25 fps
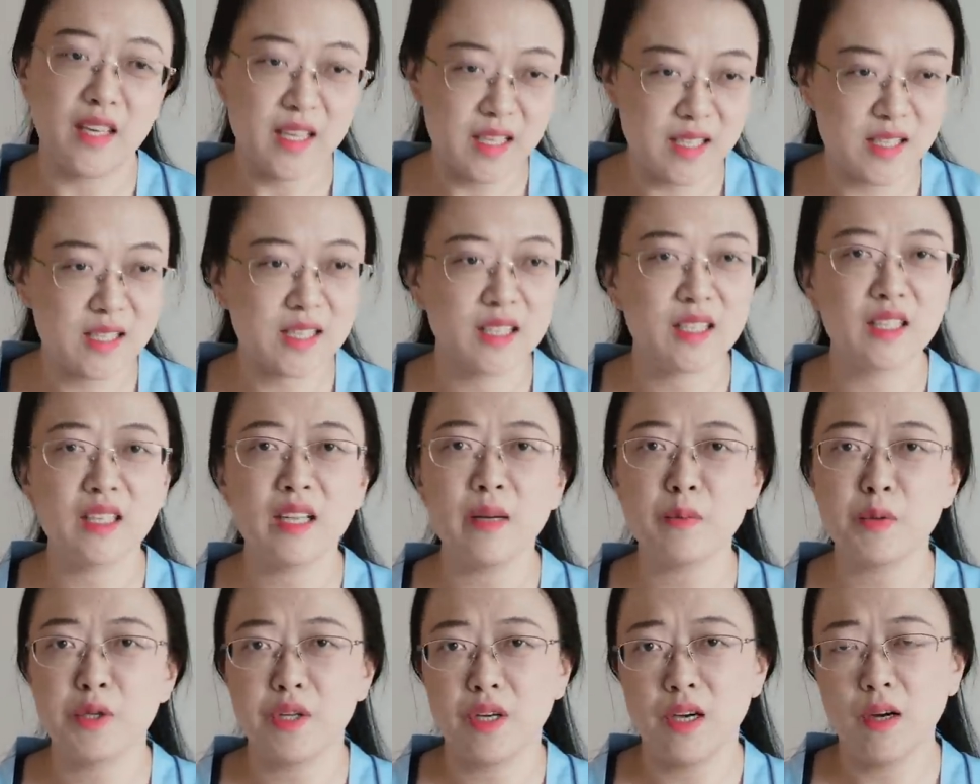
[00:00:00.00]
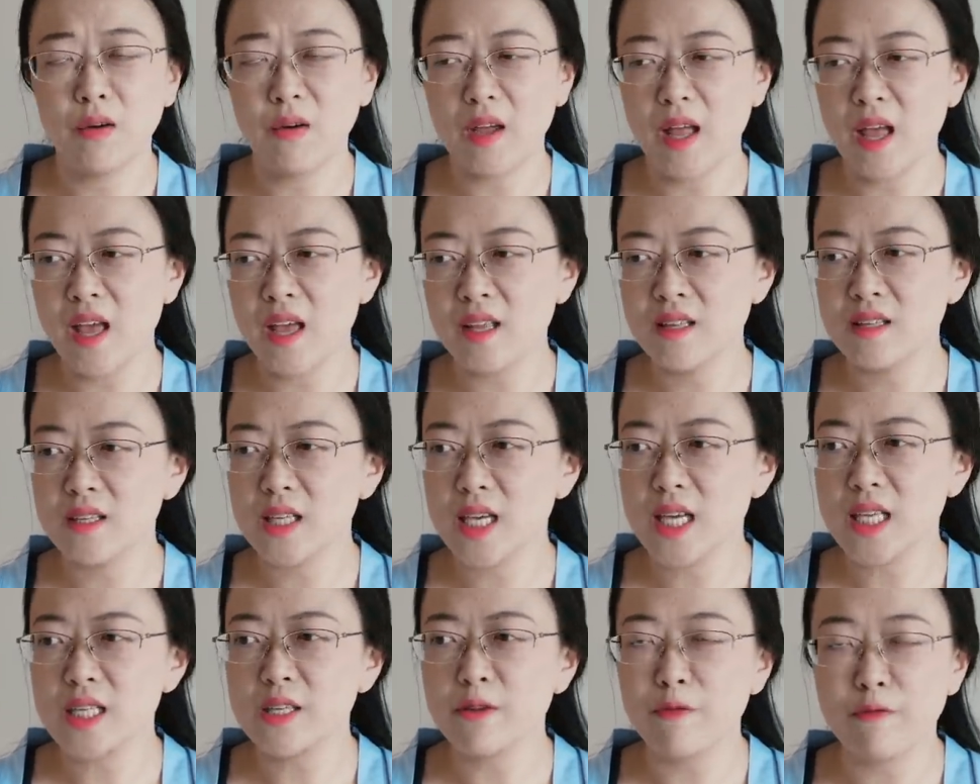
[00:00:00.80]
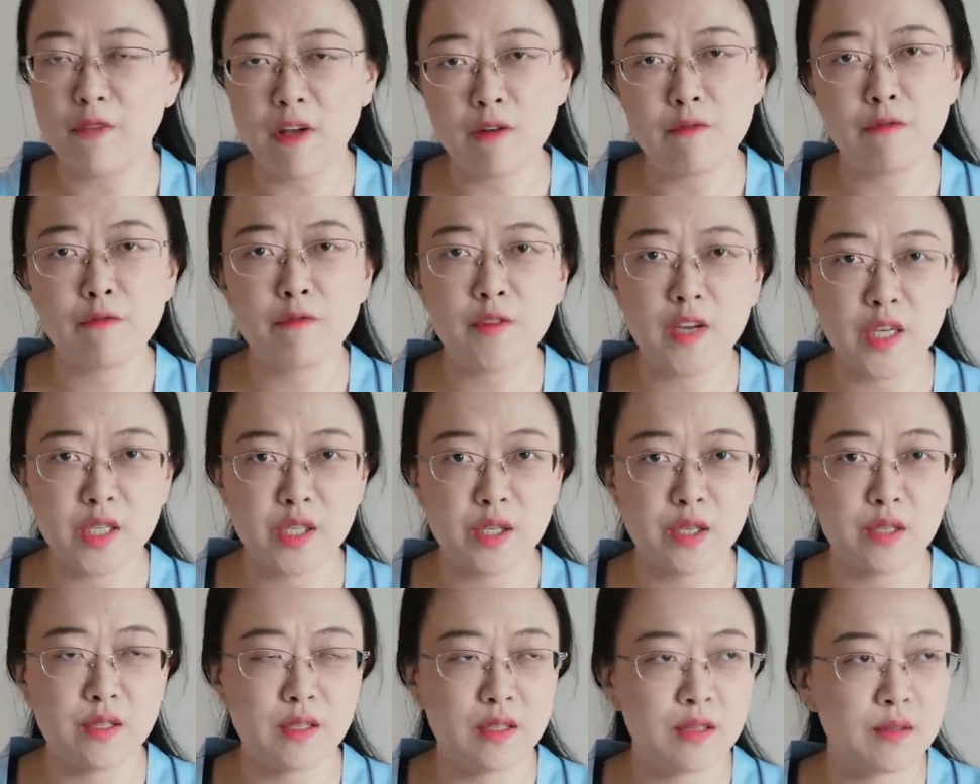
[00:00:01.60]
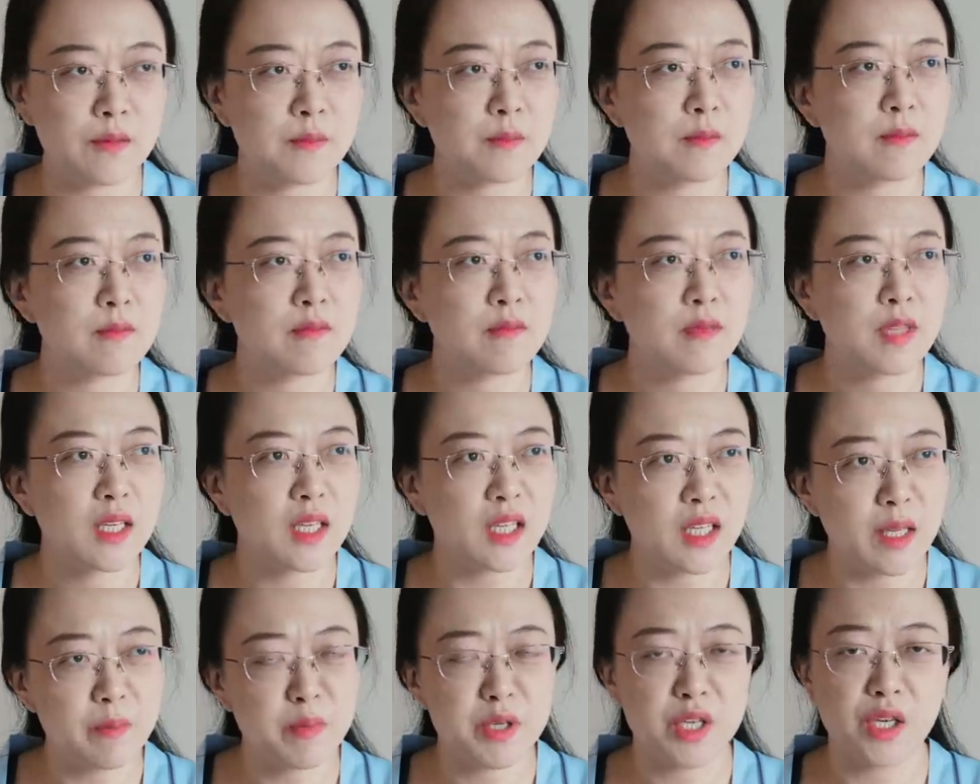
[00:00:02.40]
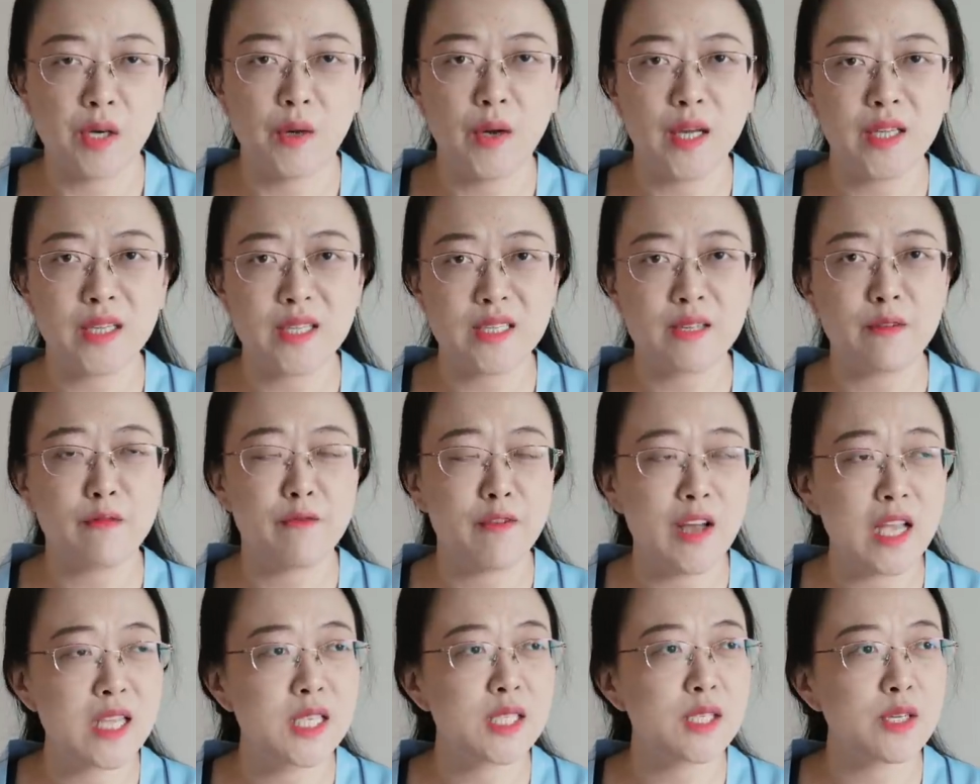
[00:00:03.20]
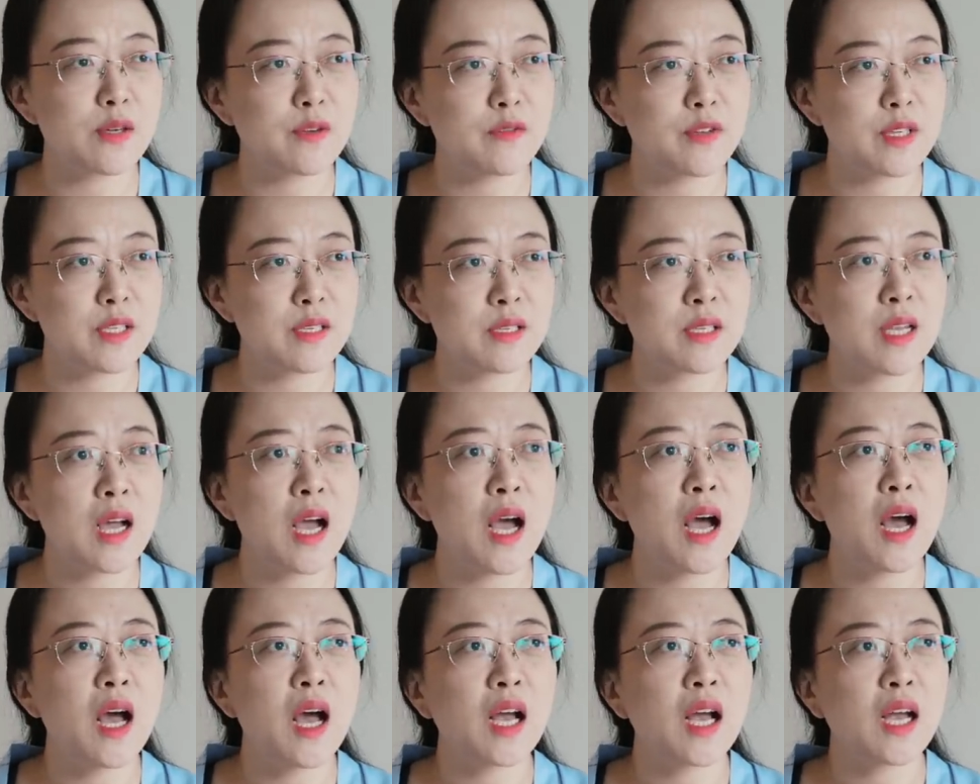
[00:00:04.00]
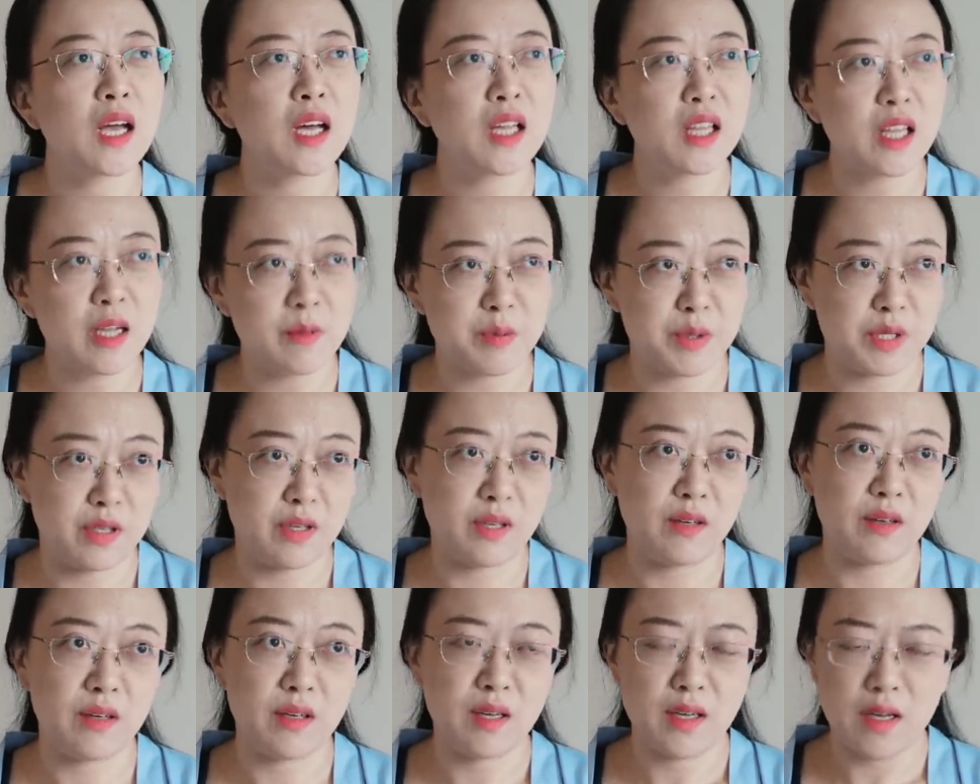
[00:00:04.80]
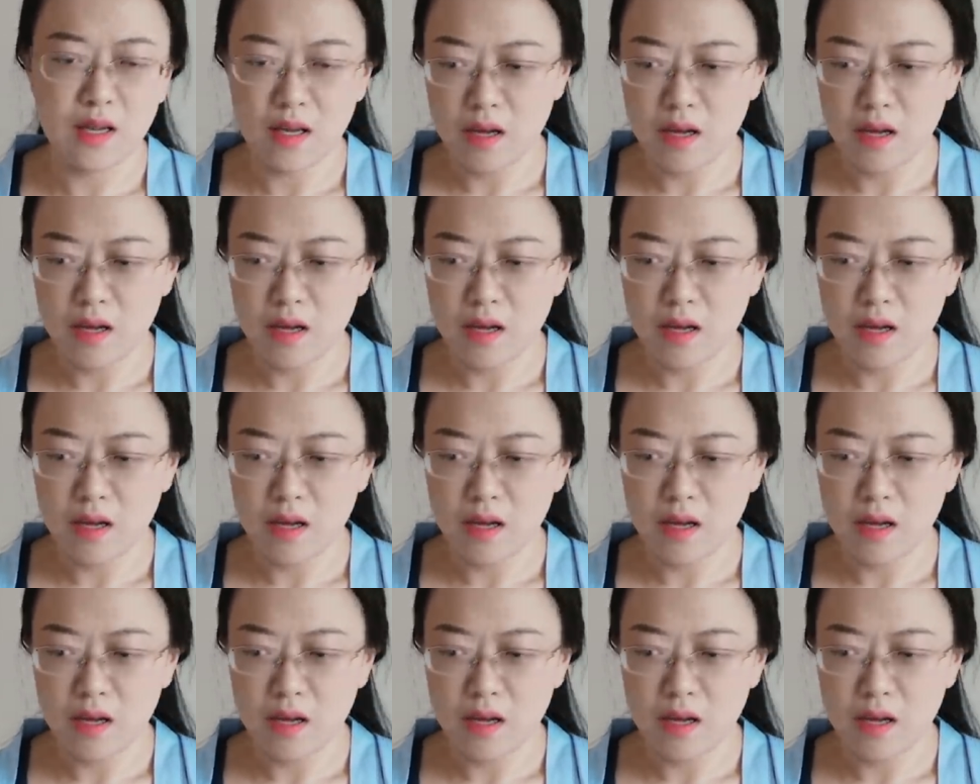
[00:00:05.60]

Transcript: It's a clip show, and it's a fan fiction clip show, and it's a fan service clip show.